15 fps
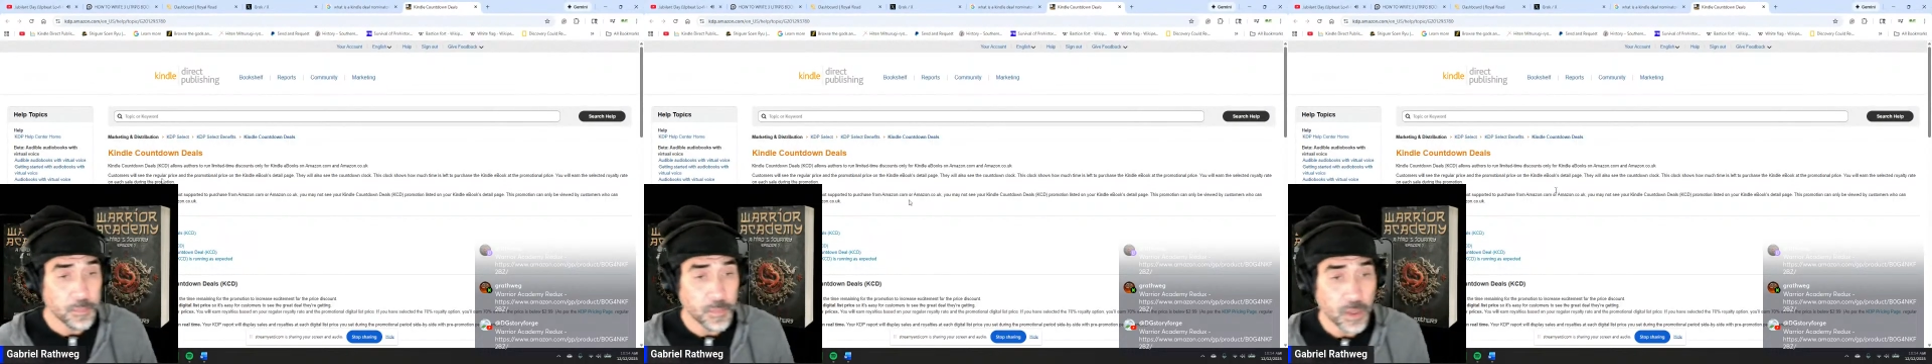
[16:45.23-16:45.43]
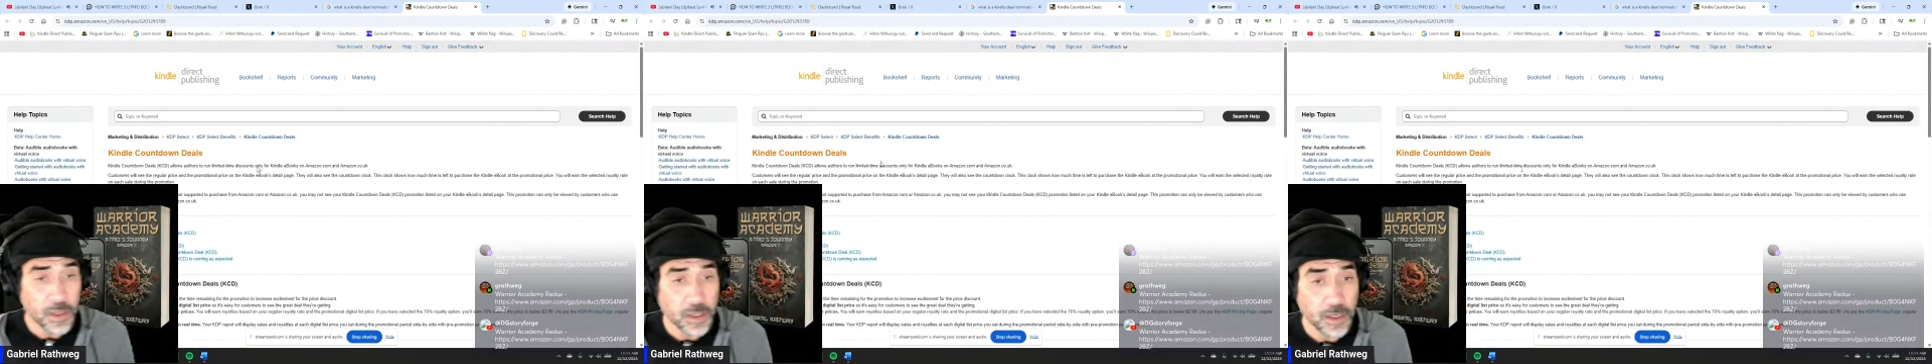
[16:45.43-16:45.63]

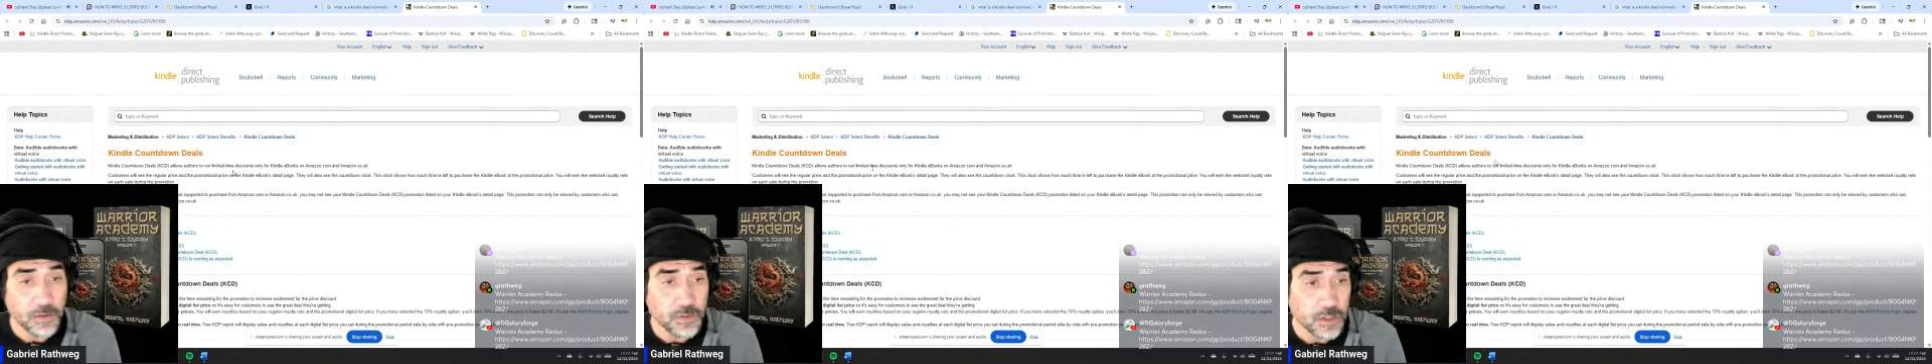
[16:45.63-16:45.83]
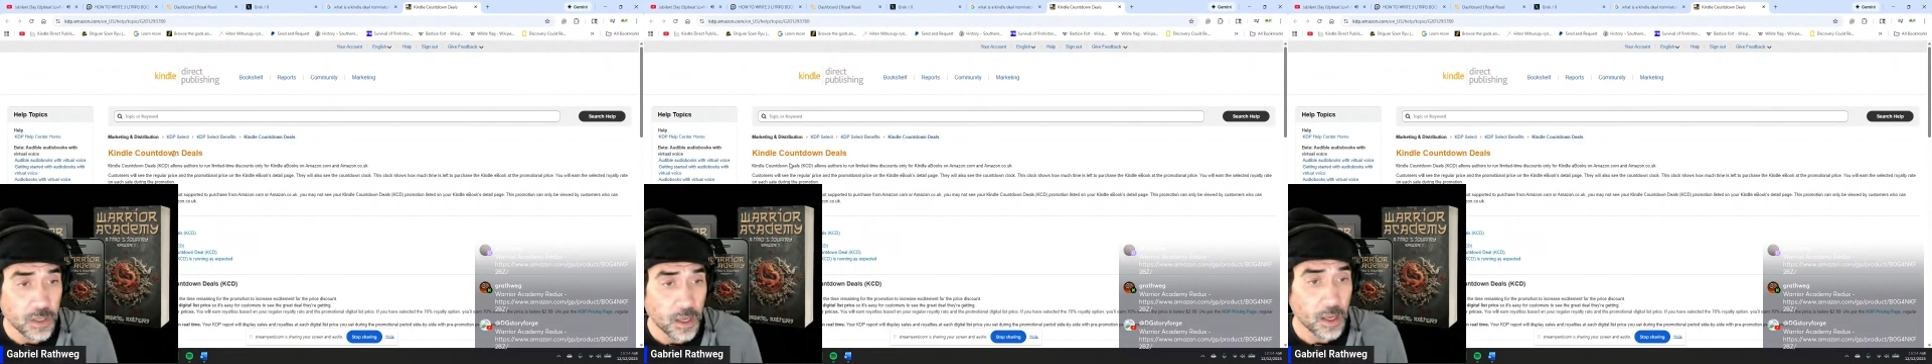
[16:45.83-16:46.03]
It
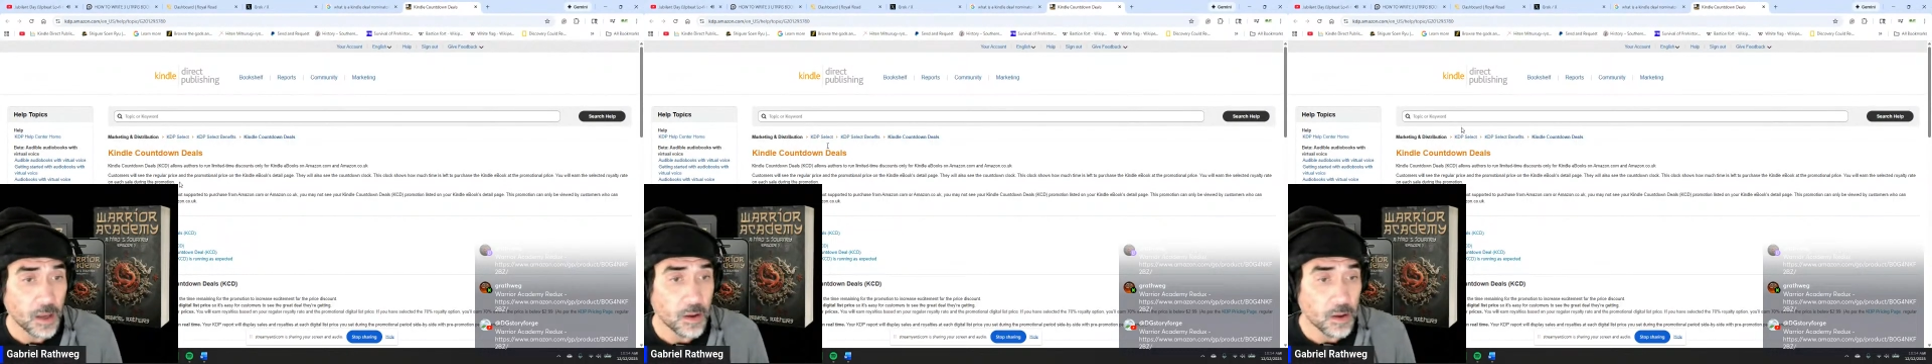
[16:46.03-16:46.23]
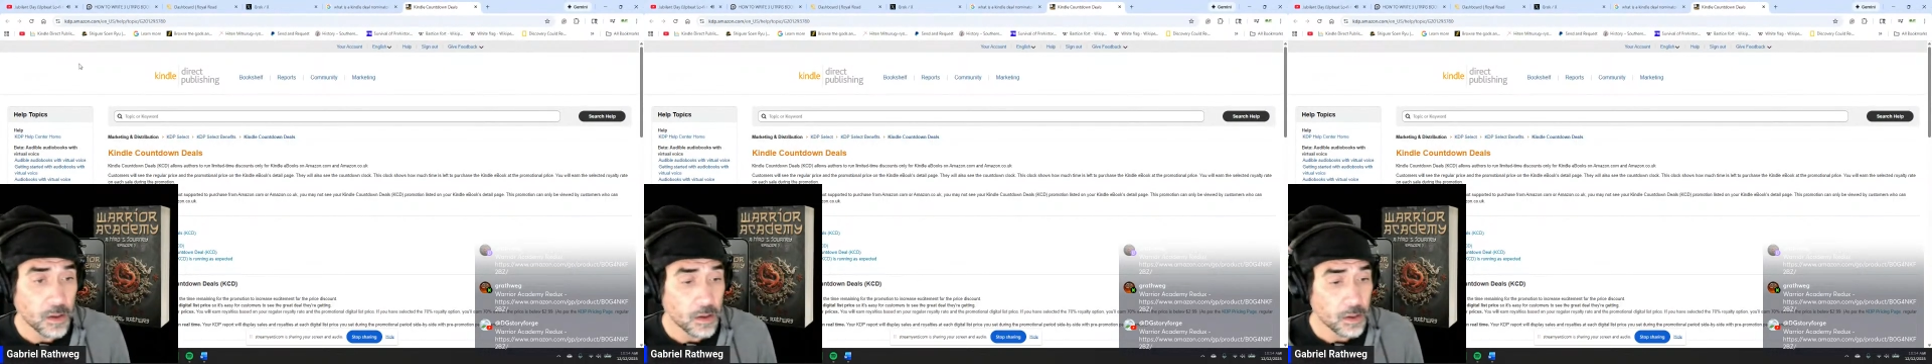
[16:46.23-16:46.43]
gives.
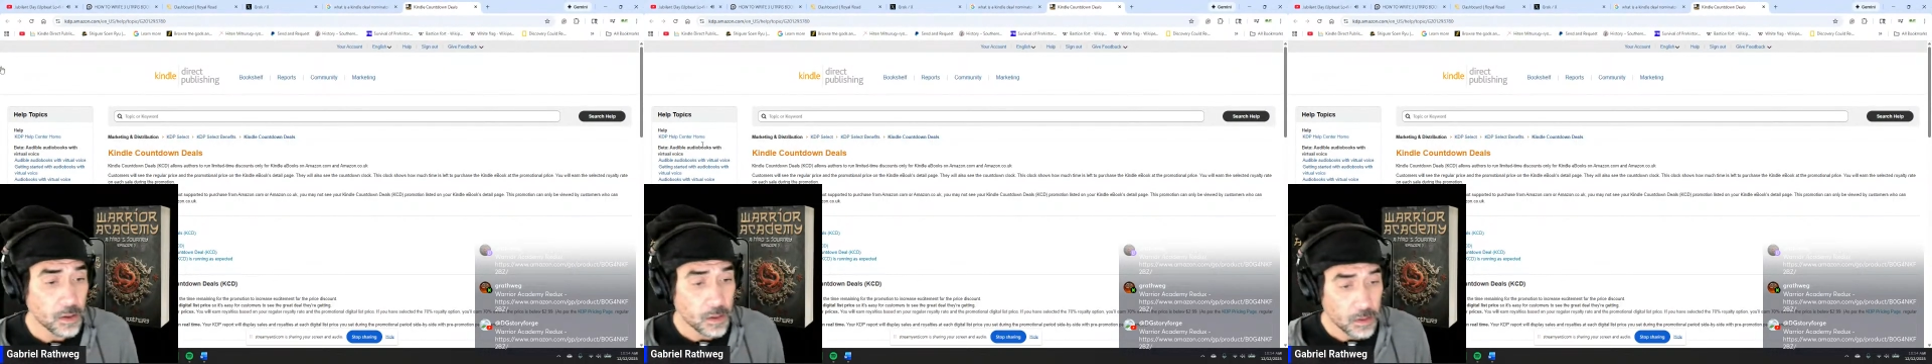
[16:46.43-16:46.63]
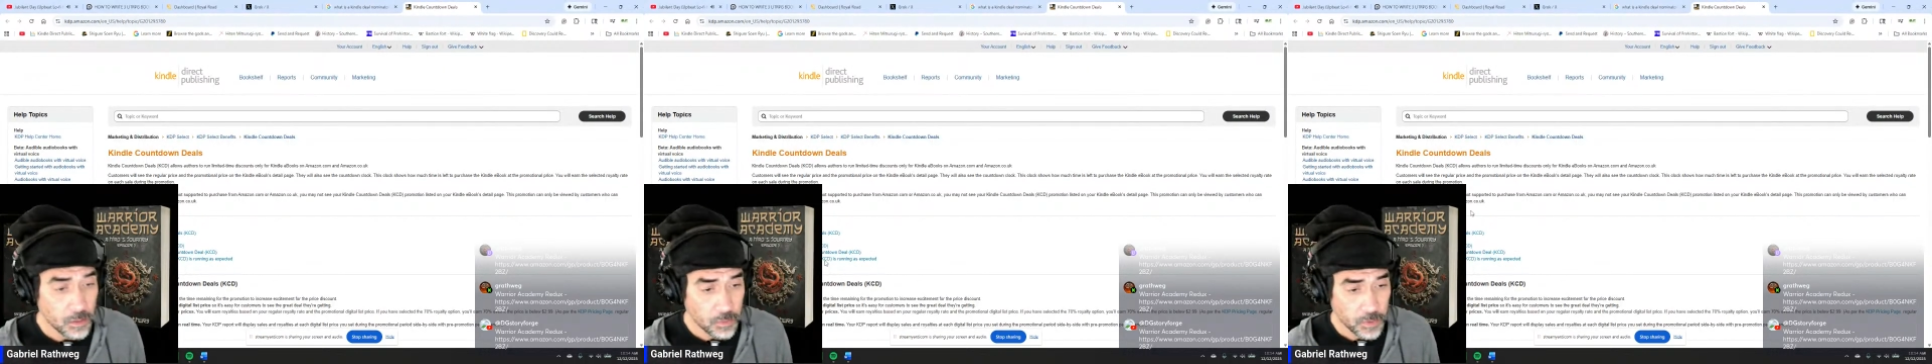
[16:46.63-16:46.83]

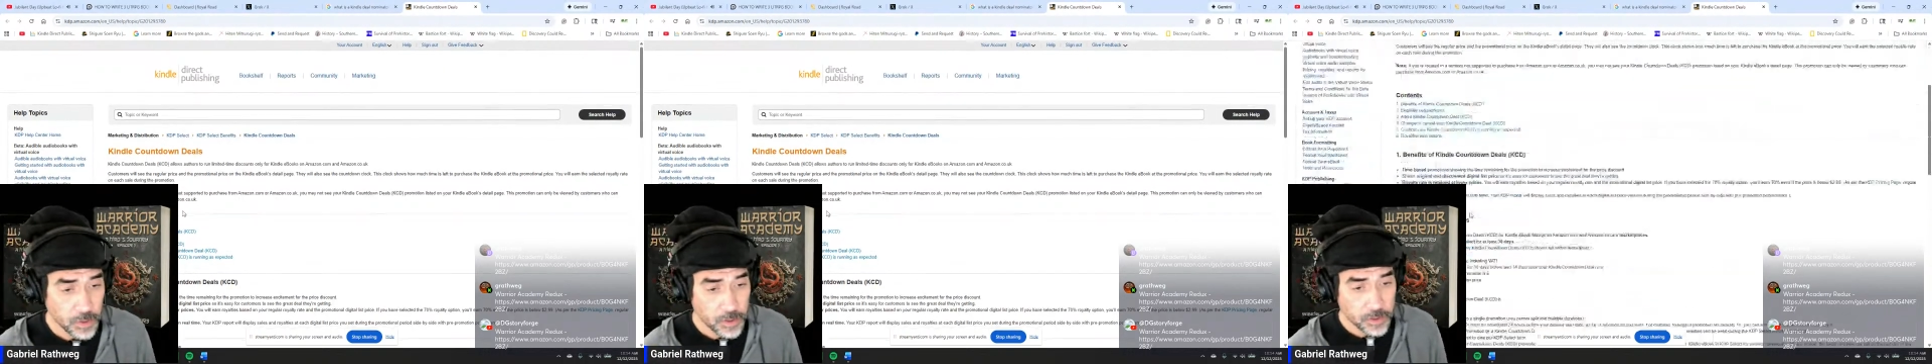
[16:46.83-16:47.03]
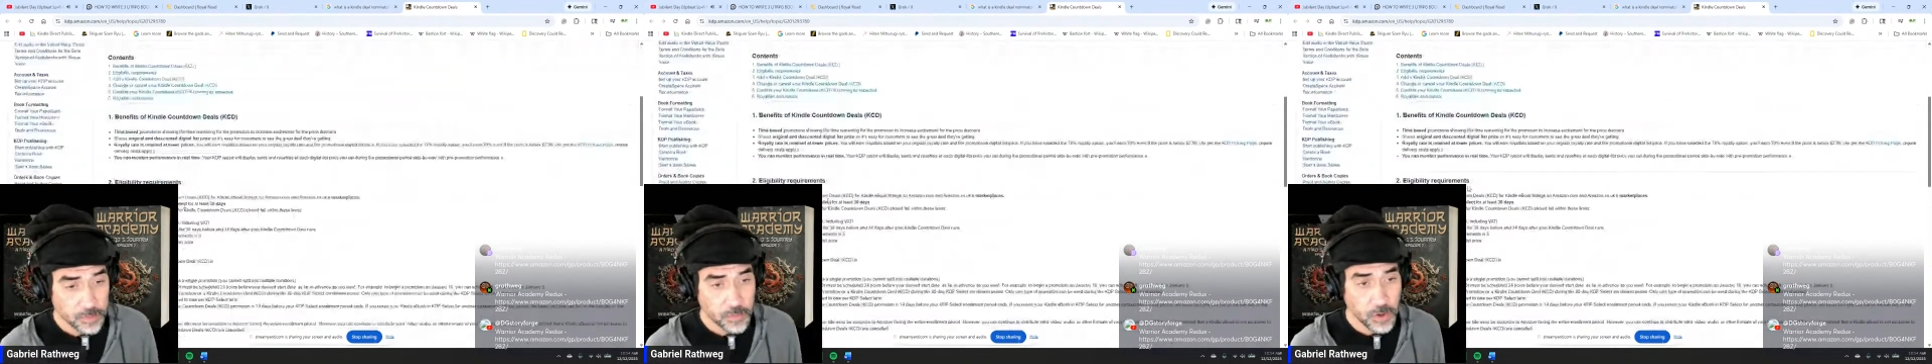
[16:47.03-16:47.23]

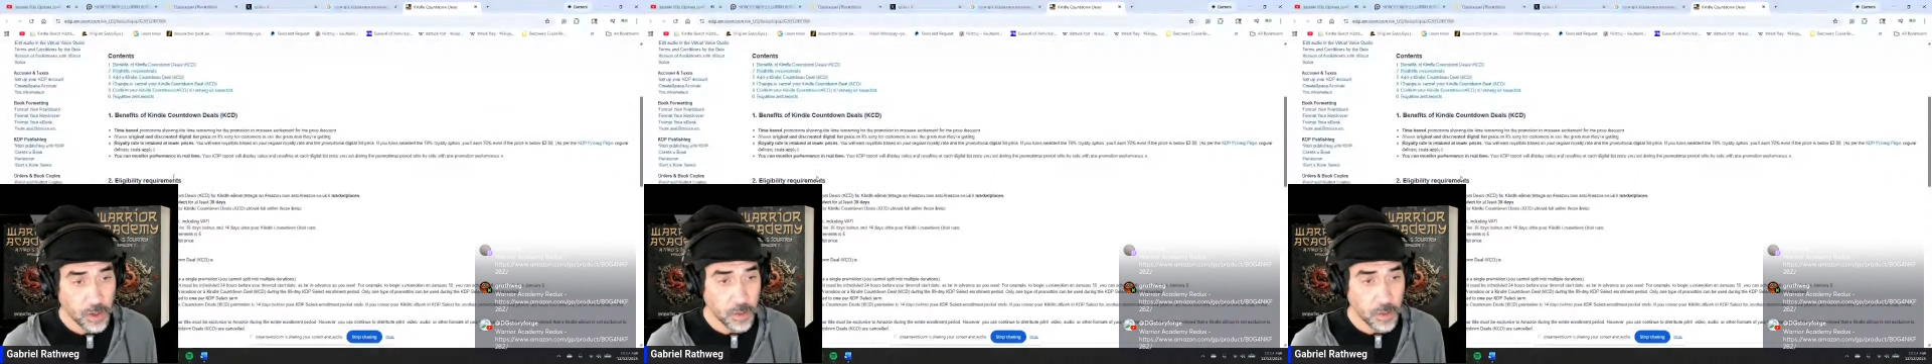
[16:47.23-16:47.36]
Where's Prime